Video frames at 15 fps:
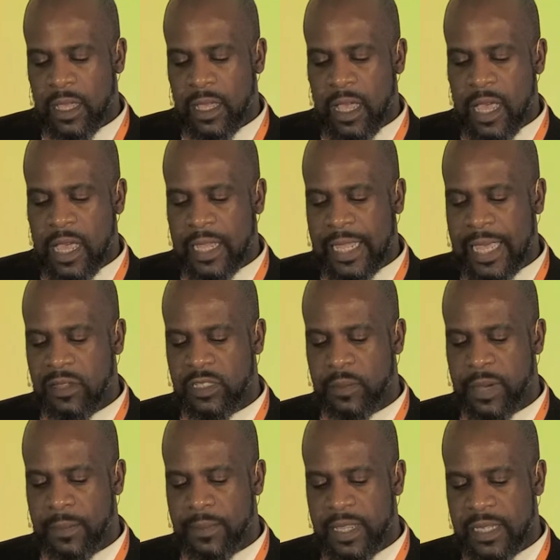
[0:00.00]

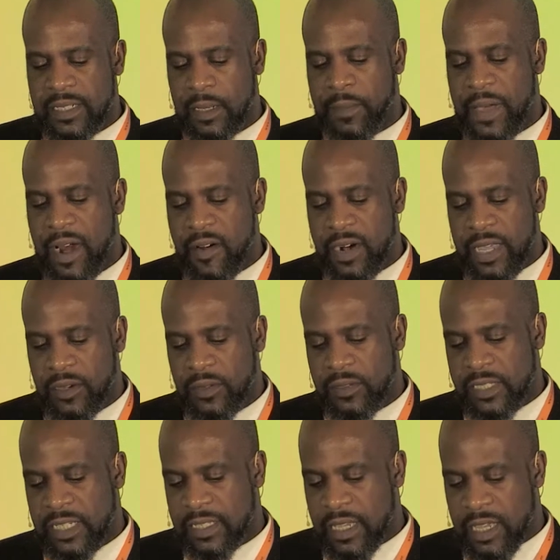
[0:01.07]
Counterpublics are parallel
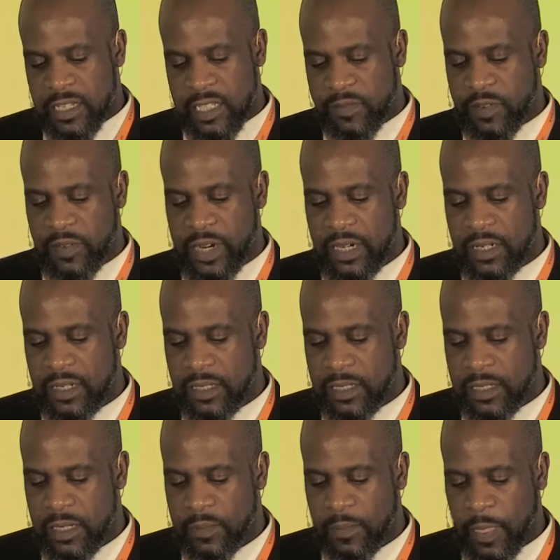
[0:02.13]
discursive
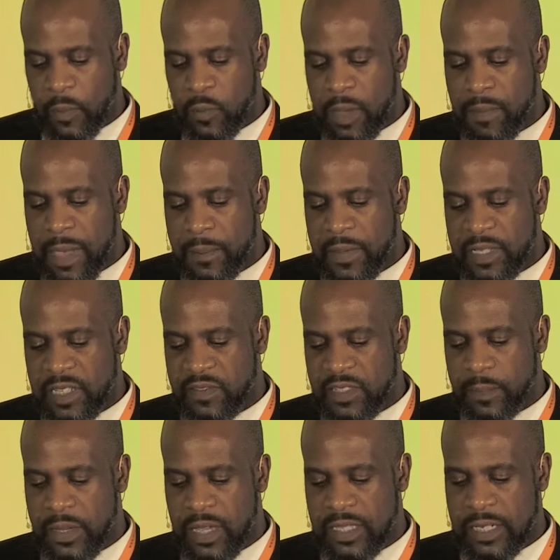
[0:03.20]
arenas where members of
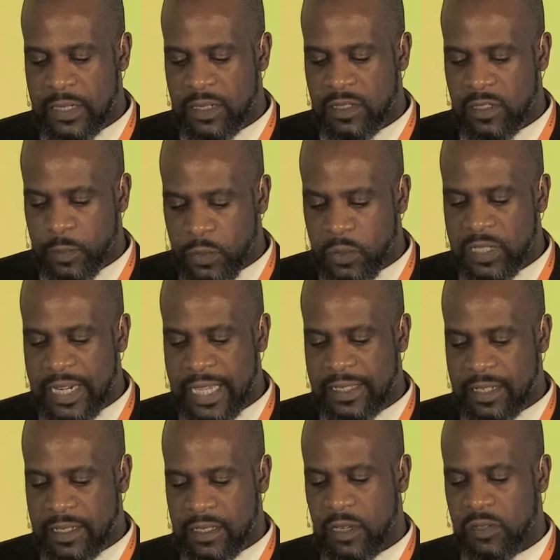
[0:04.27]

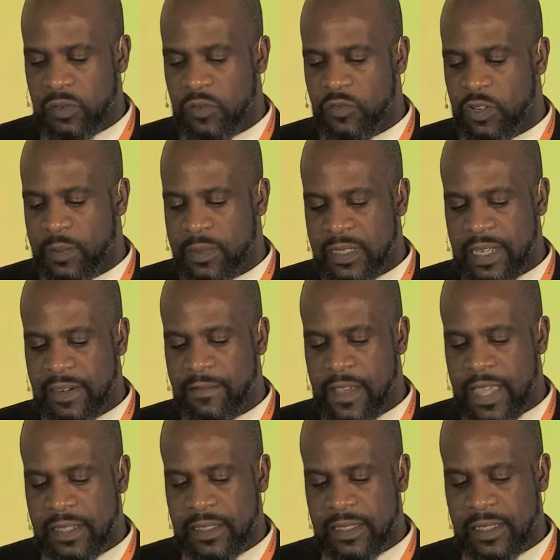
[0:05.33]
subordinated social groups
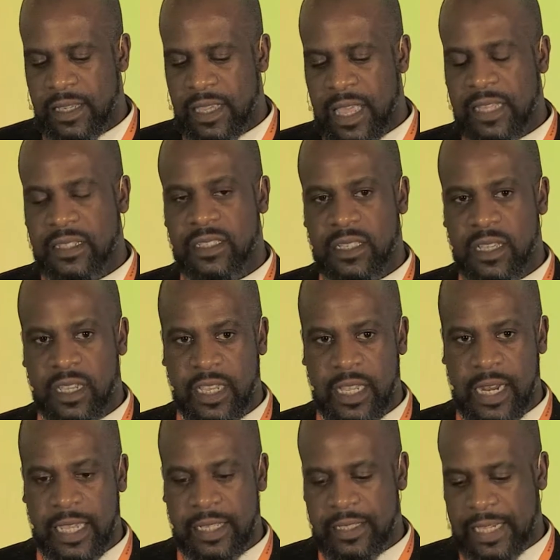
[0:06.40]
invent and
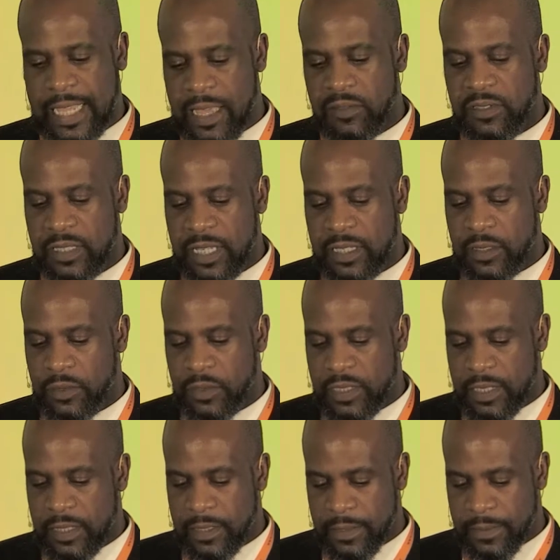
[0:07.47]
circulate
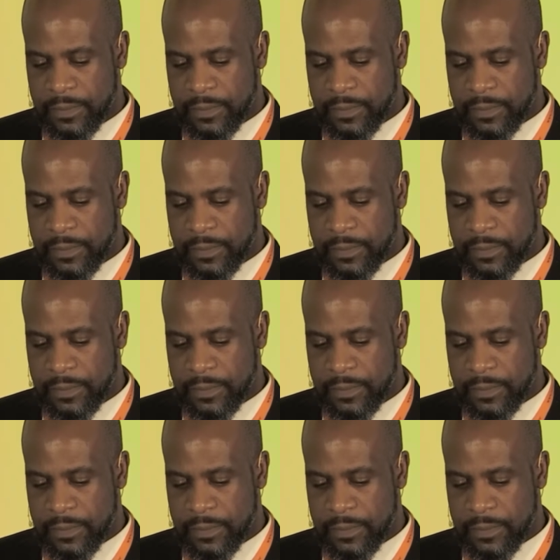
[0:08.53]
counter-discourses.